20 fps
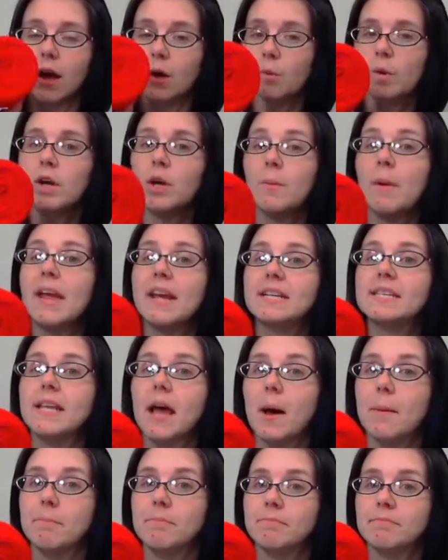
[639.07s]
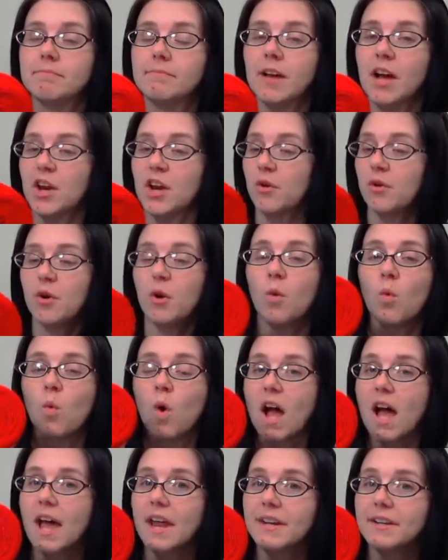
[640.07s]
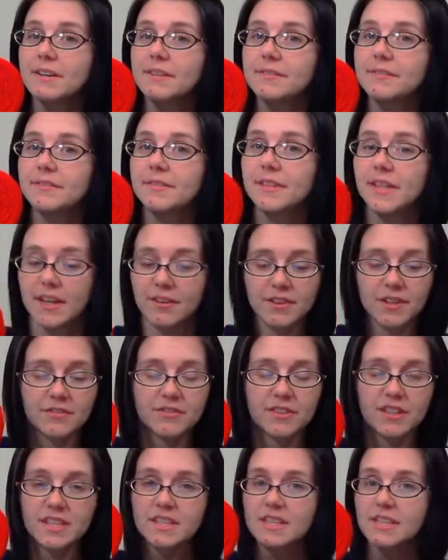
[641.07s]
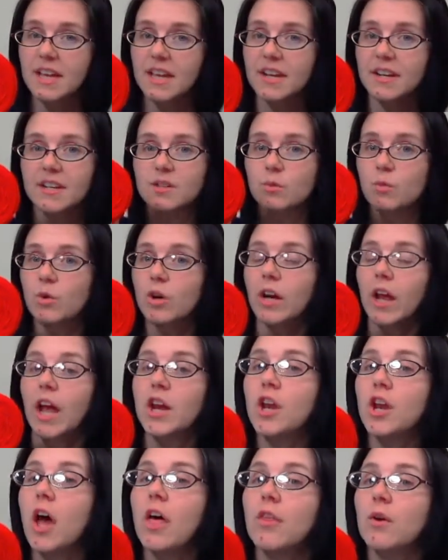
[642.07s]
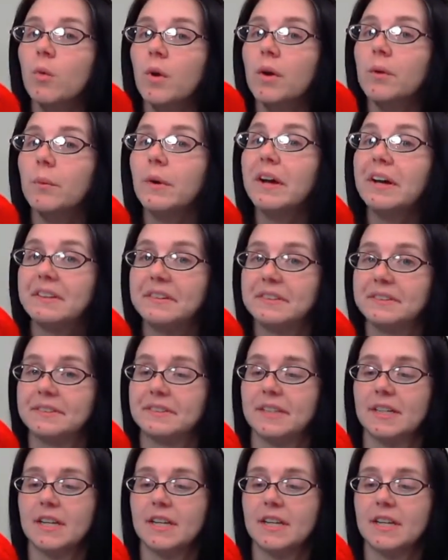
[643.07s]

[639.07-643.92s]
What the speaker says: I will make some. I don't know what. Even if this design doesn't work, another one will.